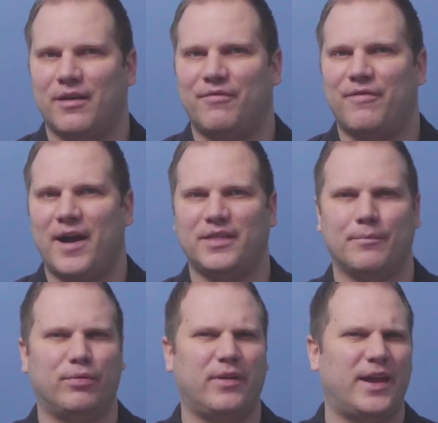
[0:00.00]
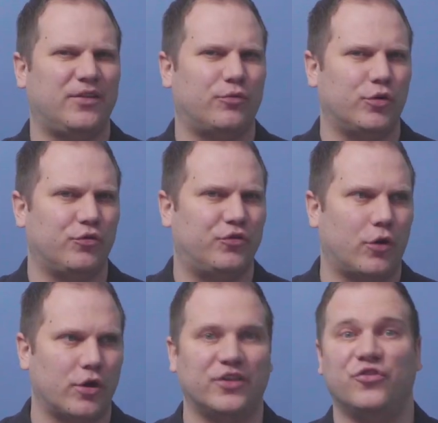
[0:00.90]
and find the place where you
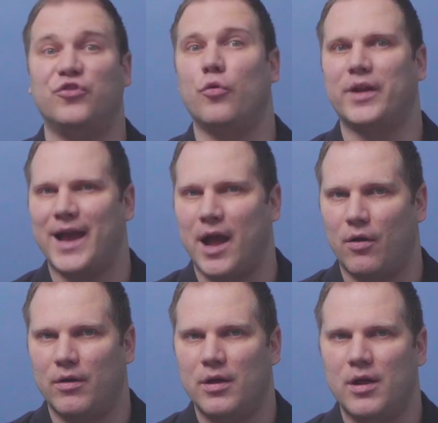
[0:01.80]
started zoning out.